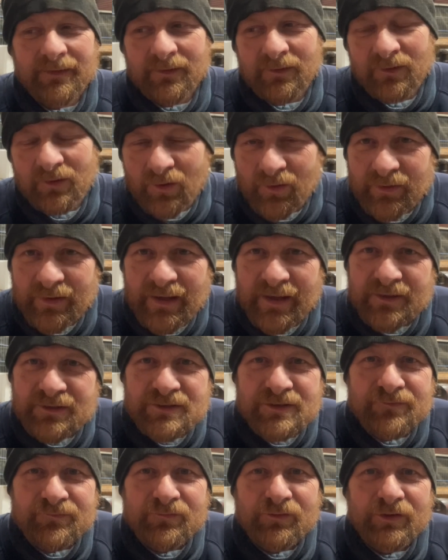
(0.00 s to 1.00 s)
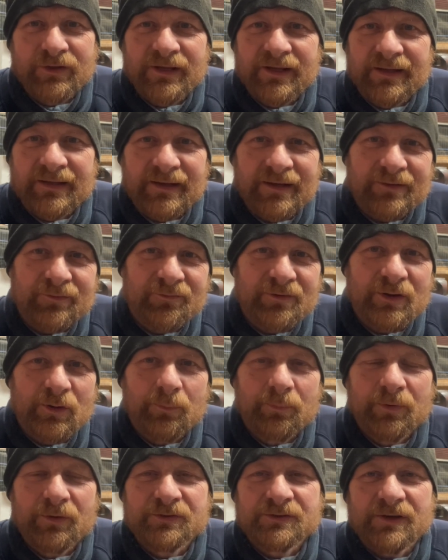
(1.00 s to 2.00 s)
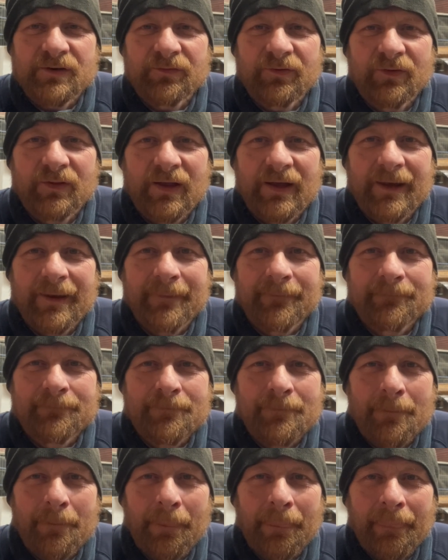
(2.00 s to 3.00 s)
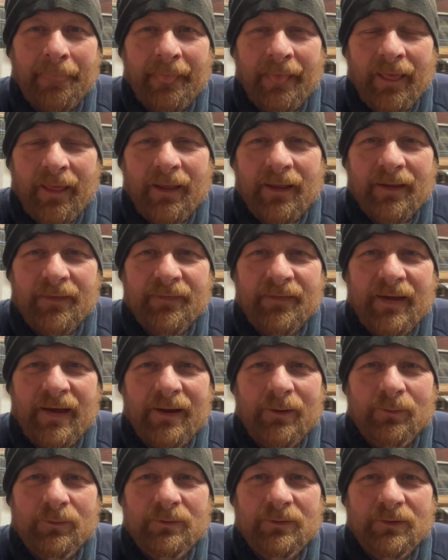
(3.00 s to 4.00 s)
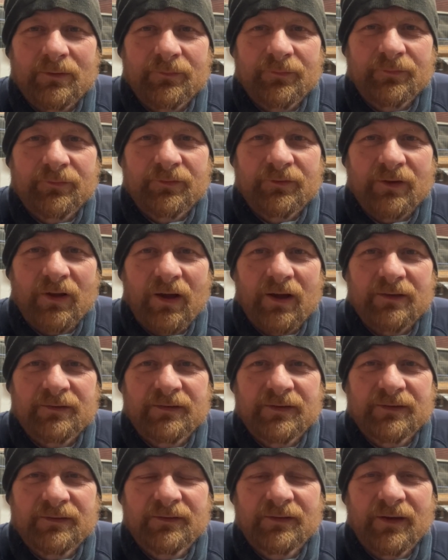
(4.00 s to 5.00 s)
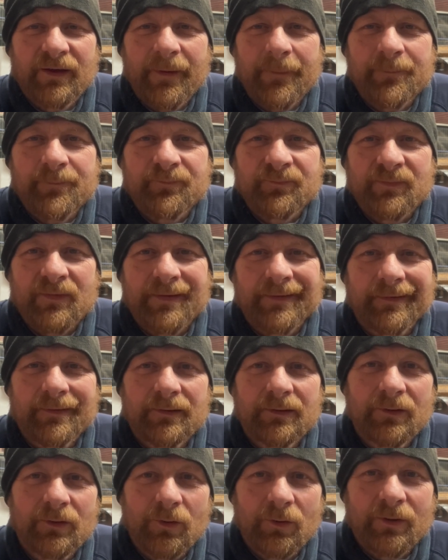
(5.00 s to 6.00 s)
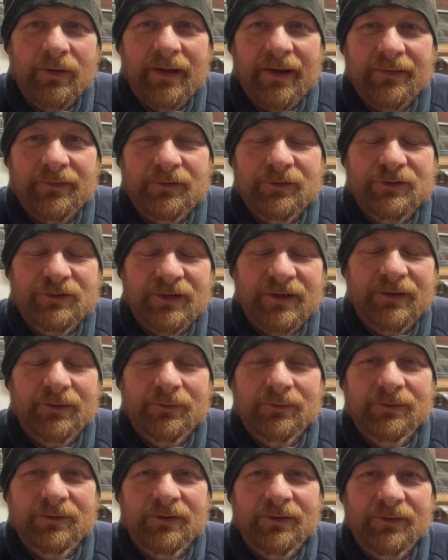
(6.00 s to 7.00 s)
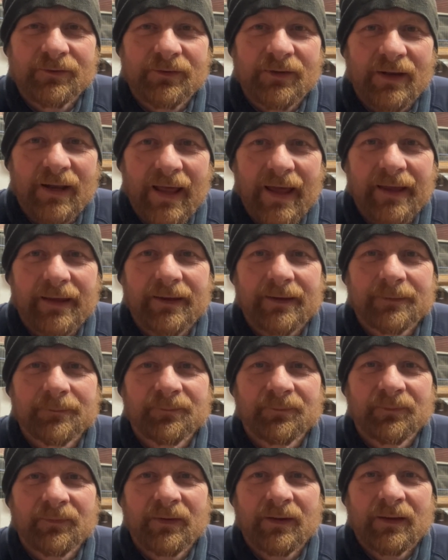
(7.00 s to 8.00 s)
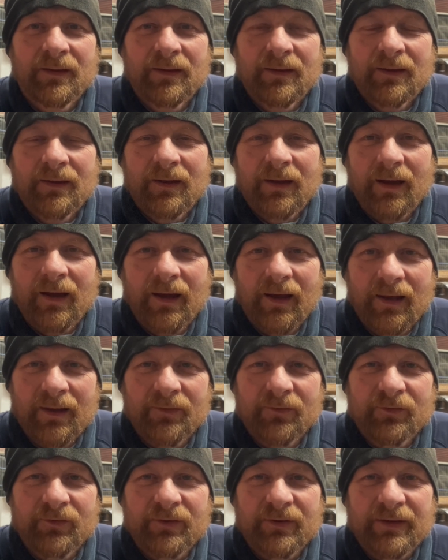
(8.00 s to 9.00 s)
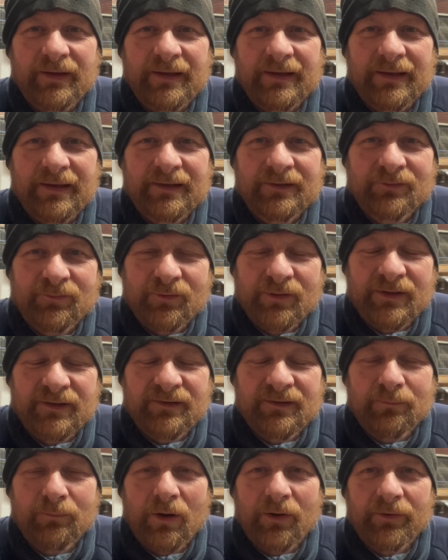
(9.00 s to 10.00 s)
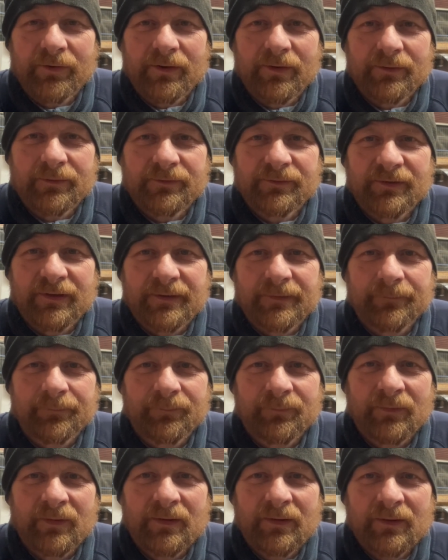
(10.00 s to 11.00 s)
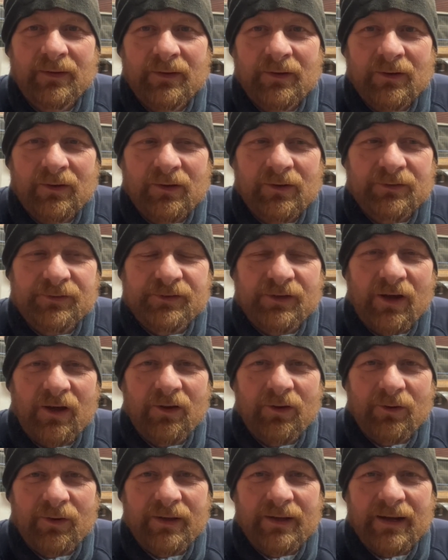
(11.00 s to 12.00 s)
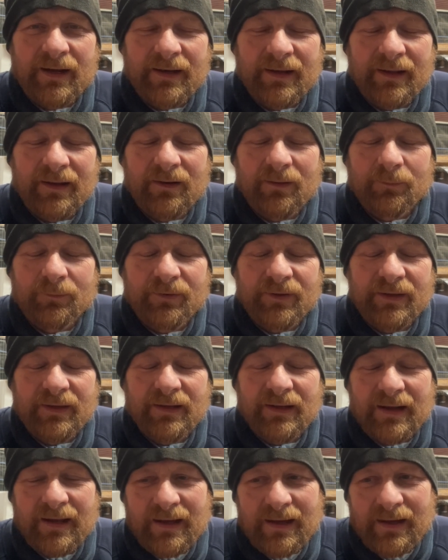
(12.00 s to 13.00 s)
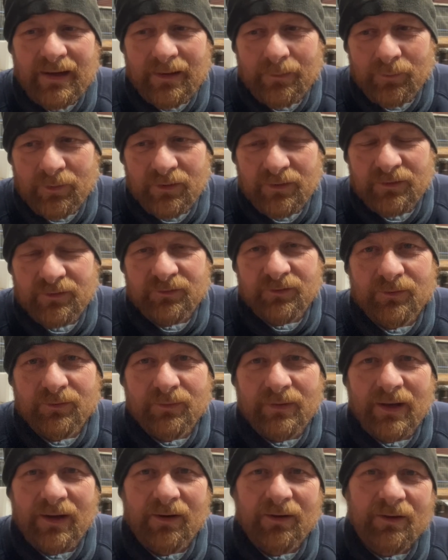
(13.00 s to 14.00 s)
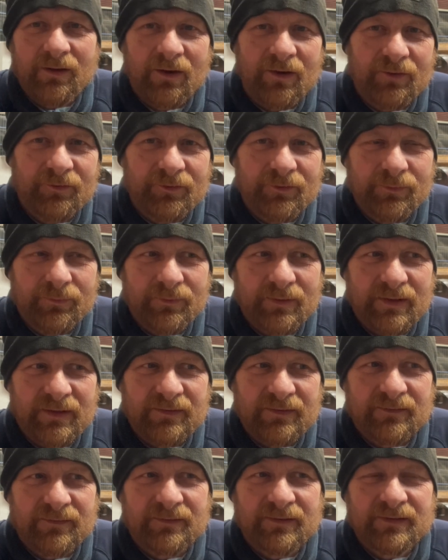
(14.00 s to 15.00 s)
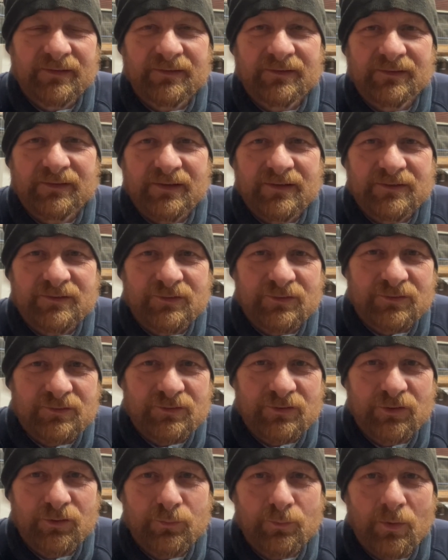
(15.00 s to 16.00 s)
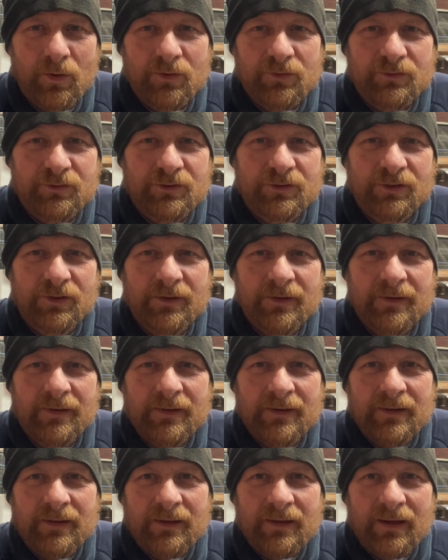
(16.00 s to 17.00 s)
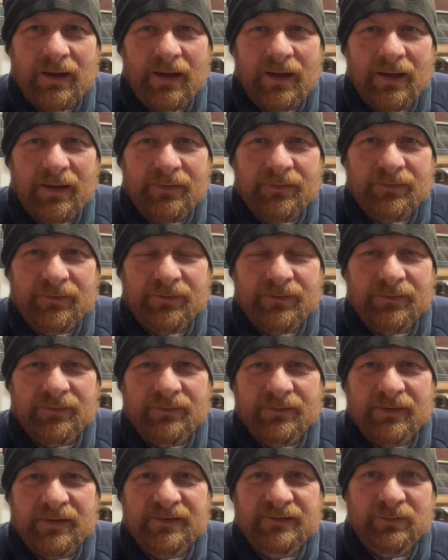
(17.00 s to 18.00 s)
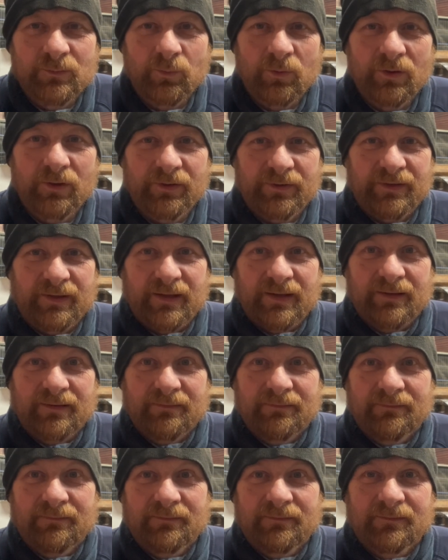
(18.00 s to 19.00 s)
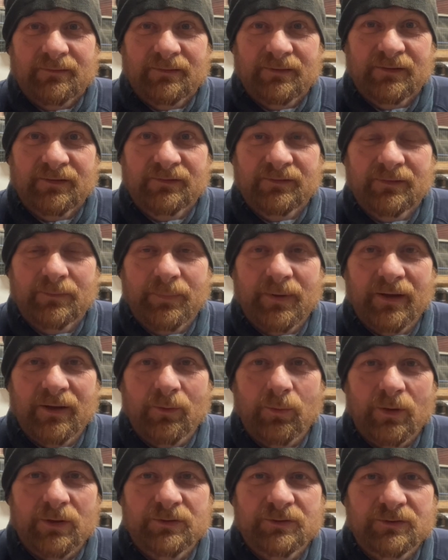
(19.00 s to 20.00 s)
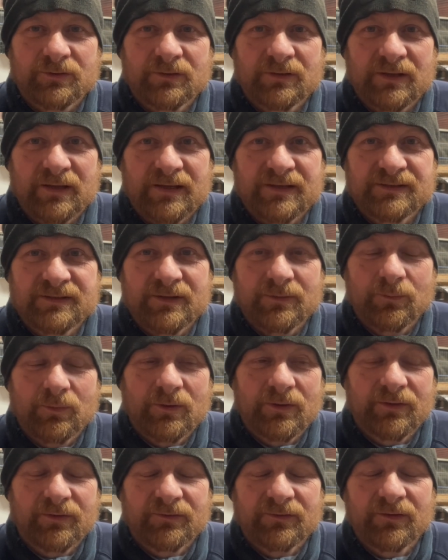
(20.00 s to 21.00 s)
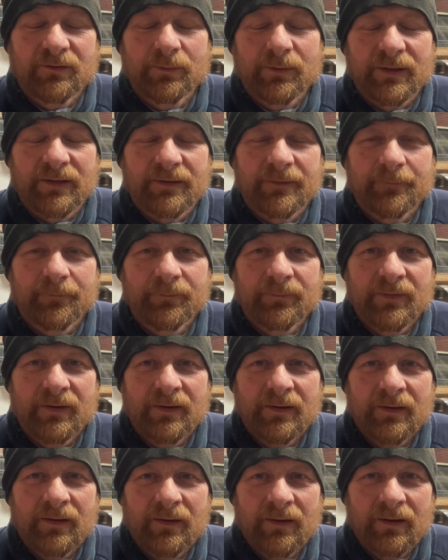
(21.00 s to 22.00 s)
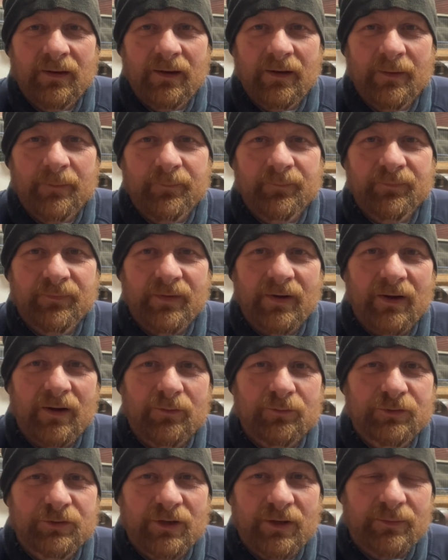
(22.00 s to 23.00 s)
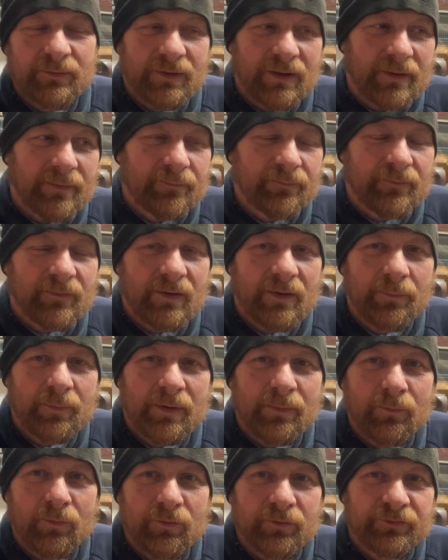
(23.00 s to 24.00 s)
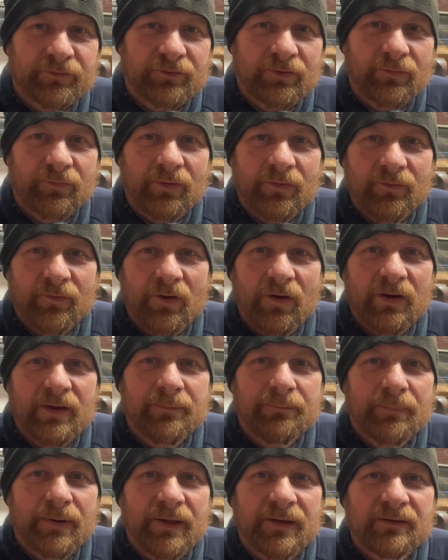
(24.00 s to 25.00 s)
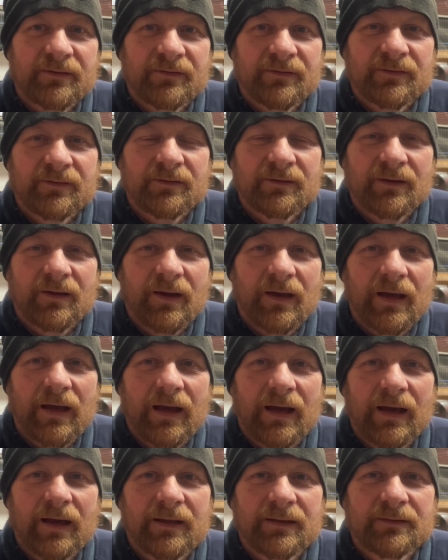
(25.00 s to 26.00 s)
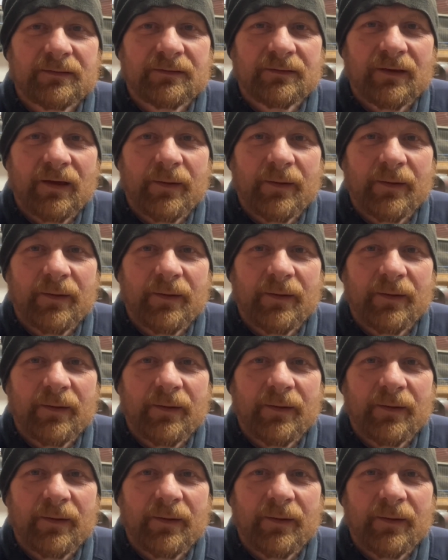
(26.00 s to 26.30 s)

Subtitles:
got the engine running, had a real buzz off of that. And now I've started to look at the shield and the leg, and it's really demoralizing. I start looking at it and I'm thinking, how am I going to that? I can't do this. It's just too much. And is it worth it? Is the big question. Is it worth doing? I'll show you a bit more stuff I've got in bits, and